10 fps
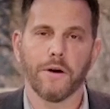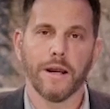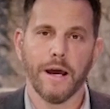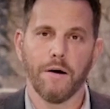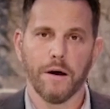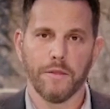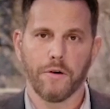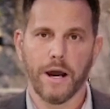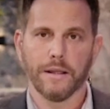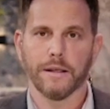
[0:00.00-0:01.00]
right now on the
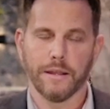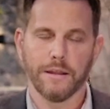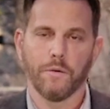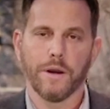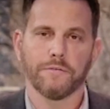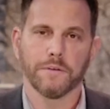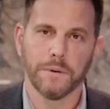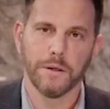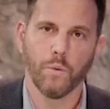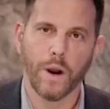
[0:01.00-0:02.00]
right that I think we have to
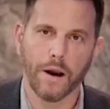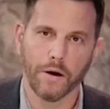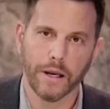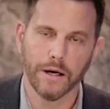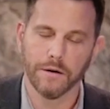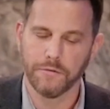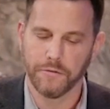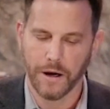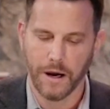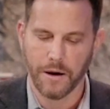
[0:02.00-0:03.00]
be wary
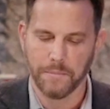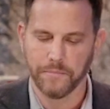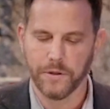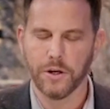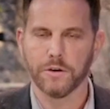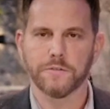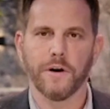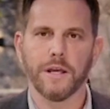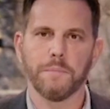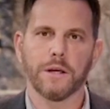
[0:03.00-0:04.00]
of. It's
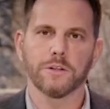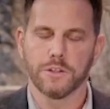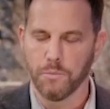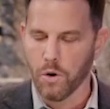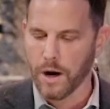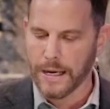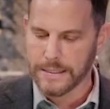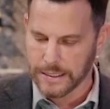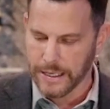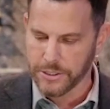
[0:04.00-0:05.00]
funny because the more
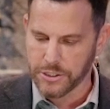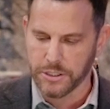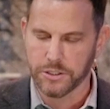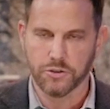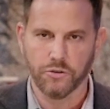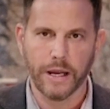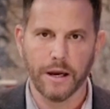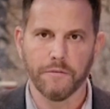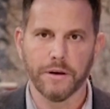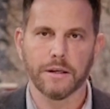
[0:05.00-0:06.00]
isolationist string
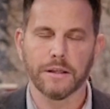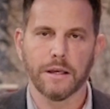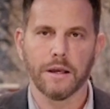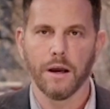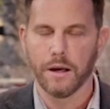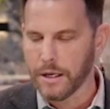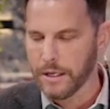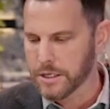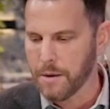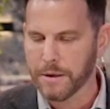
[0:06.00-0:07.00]
of it
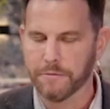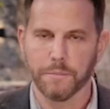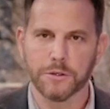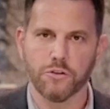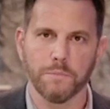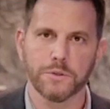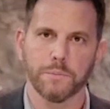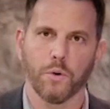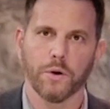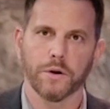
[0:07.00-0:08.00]
is coming from the Trump
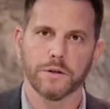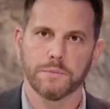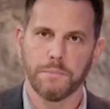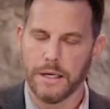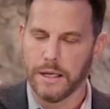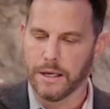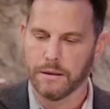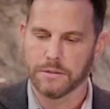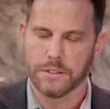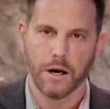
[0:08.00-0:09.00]
supporters,
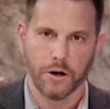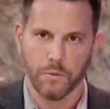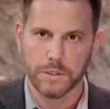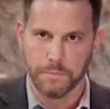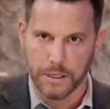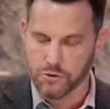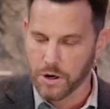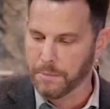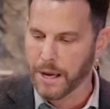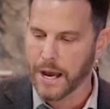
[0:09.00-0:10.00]
meaning Tucker was a big
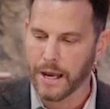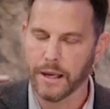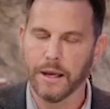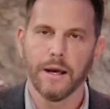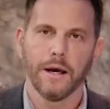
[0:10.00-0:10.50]
Trump guy,